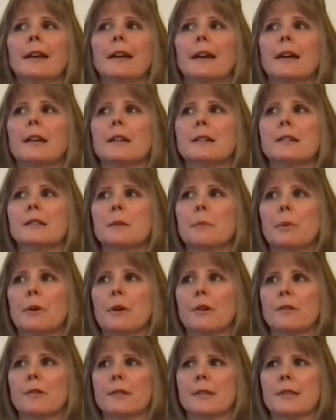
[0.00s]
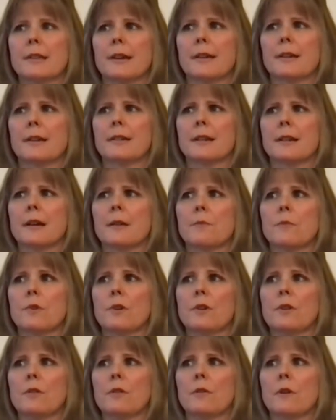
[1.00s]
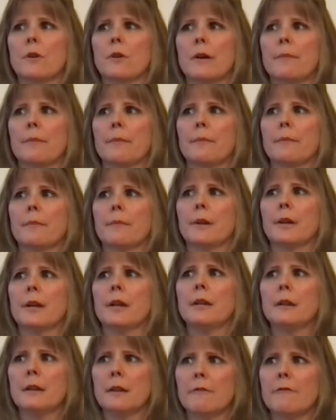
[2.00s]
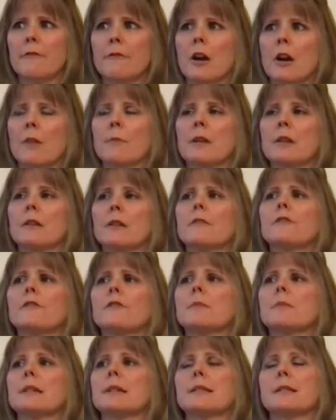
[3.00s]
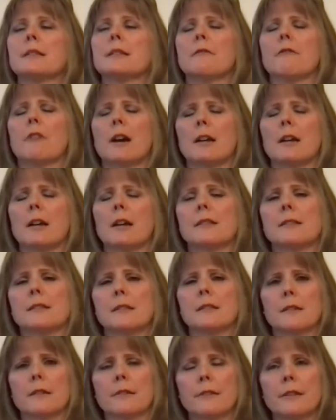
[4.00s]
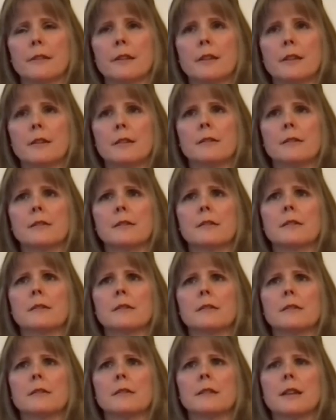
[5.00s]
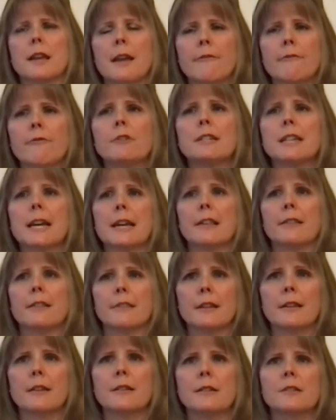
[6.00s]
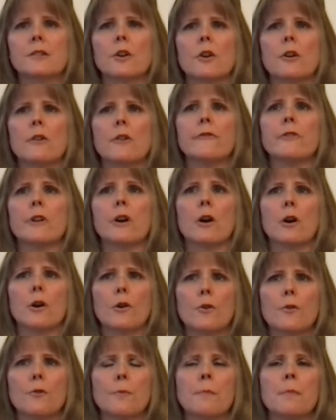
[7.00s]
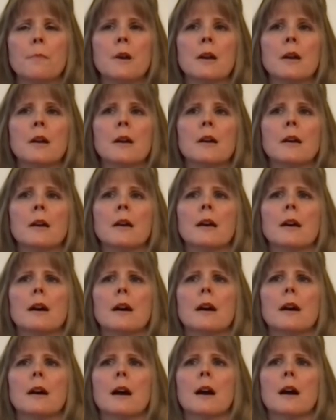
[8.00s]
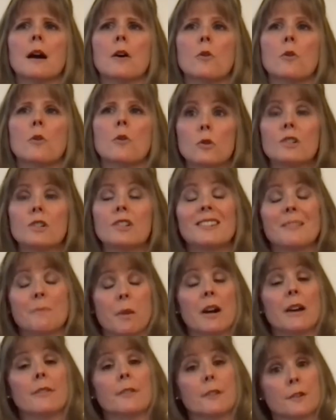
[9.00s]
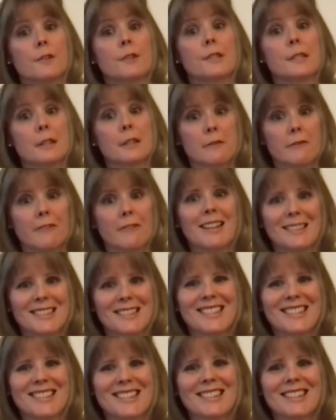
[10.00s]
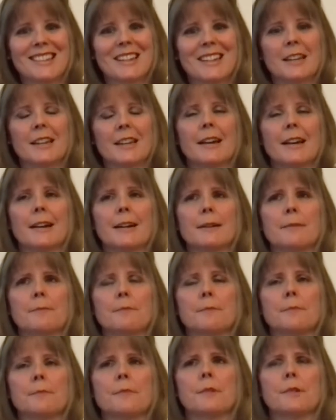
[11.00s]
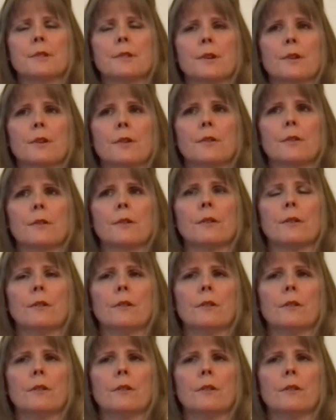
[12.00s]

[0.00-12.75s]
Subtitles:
And I suppose that when you grow up in an environment of domestic violence, the everyday things of the home are haunted by those events. There's